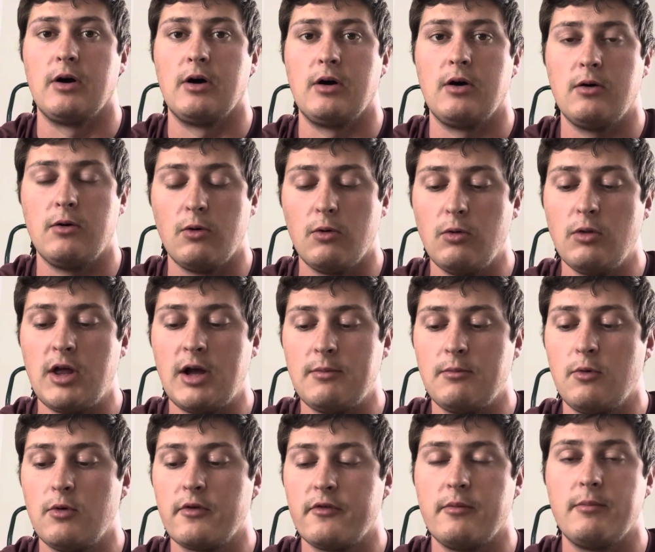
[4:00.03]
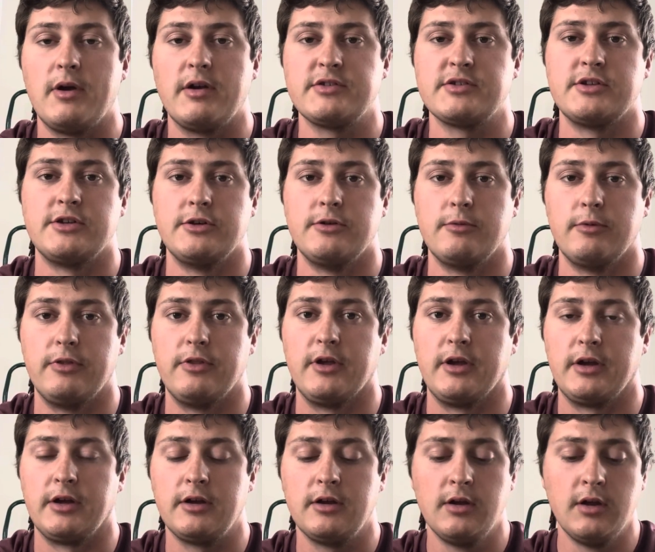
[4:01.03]
whole lot more of a mess than you would
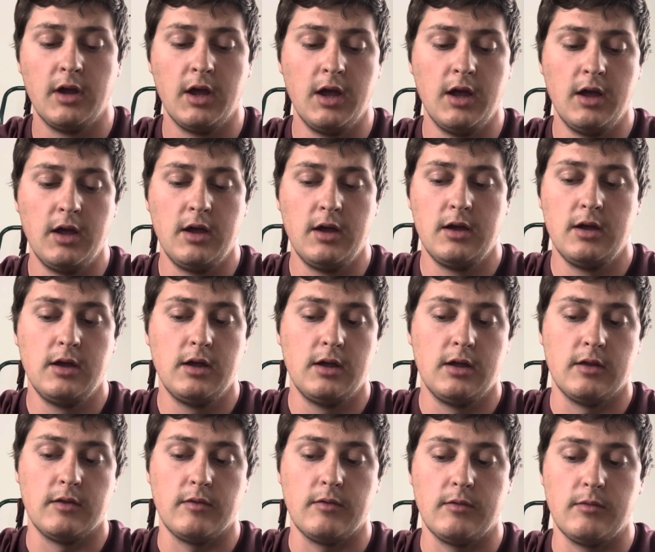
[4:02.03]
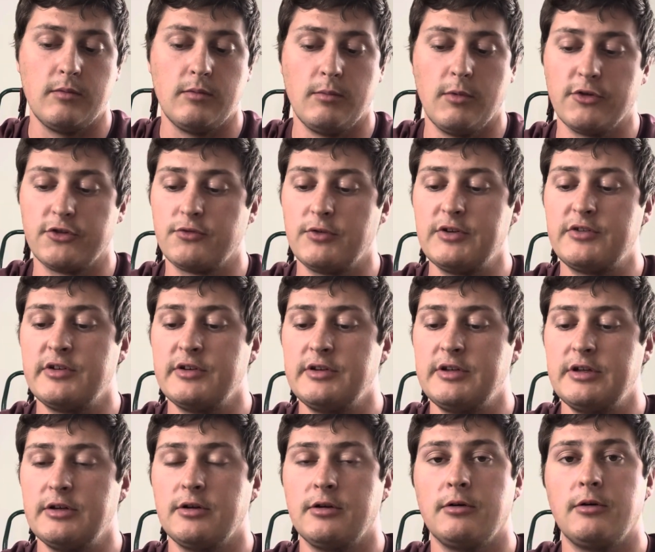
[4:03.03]
think. Most recent
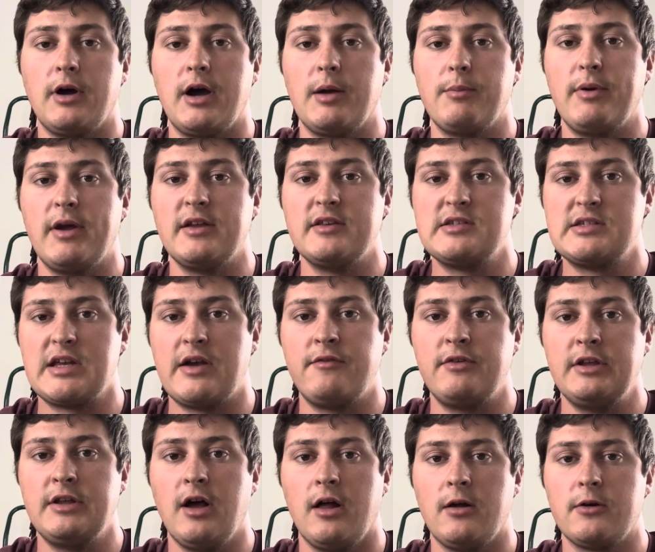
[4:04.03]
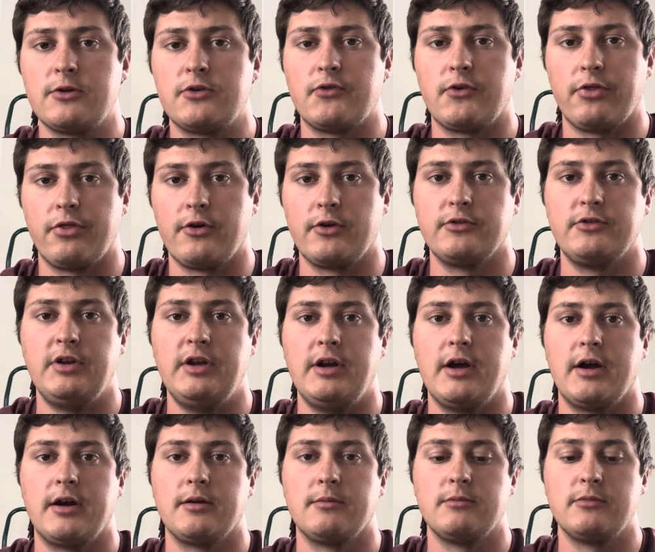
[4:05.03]
deal, I paid $70 for 13
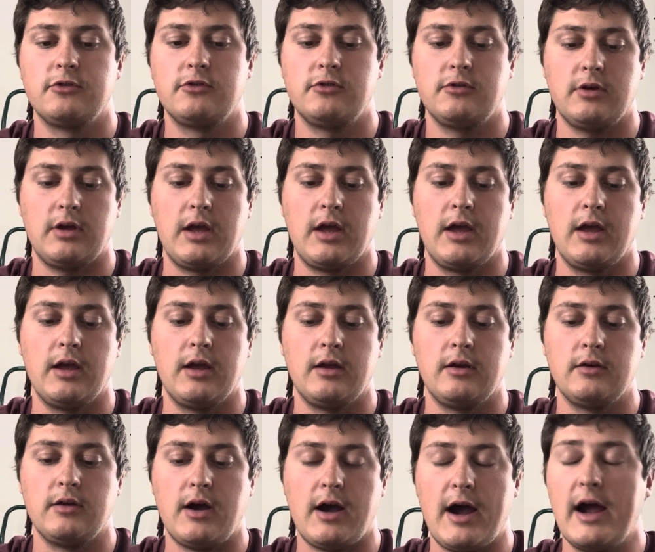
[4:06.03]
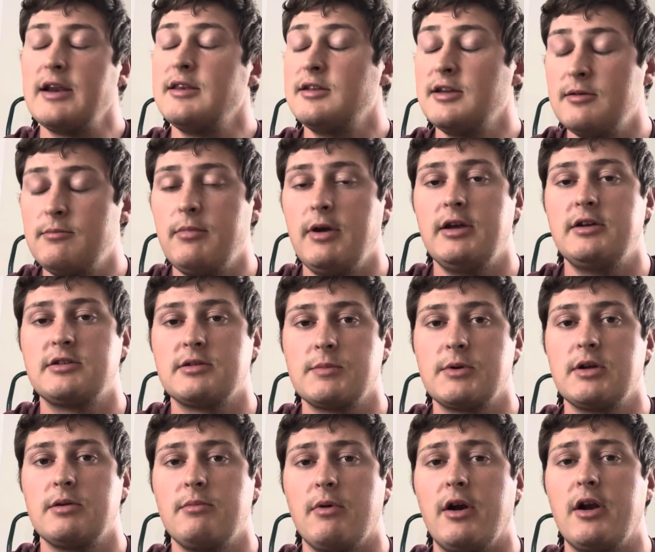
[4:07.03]
items, and I did make
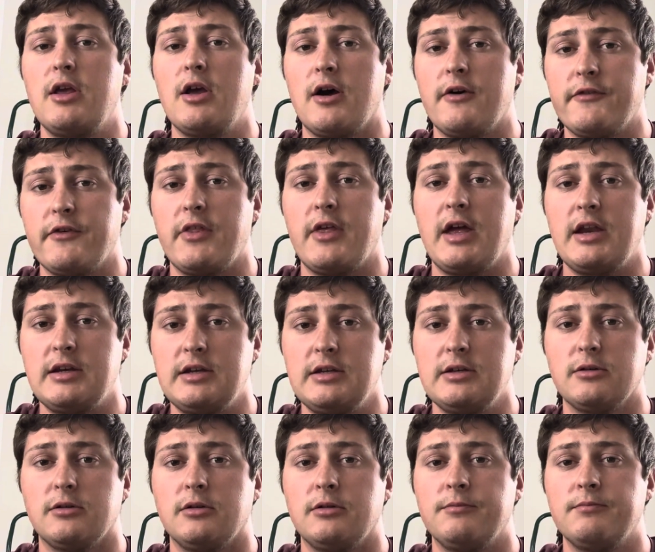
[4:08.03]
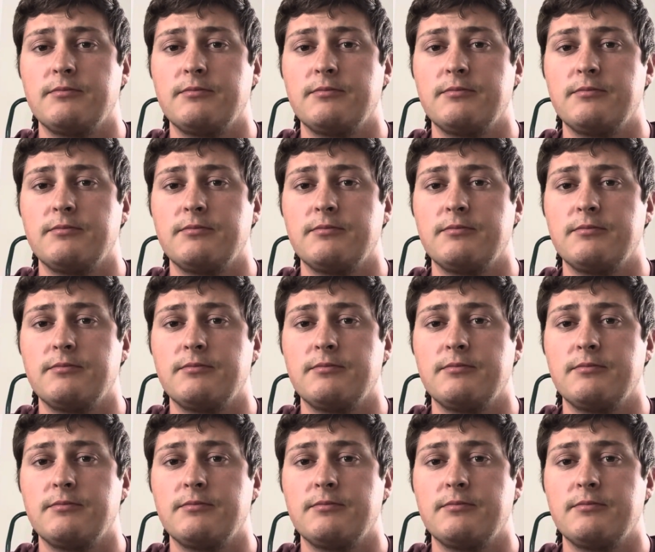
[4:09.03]
some good money off of that deal.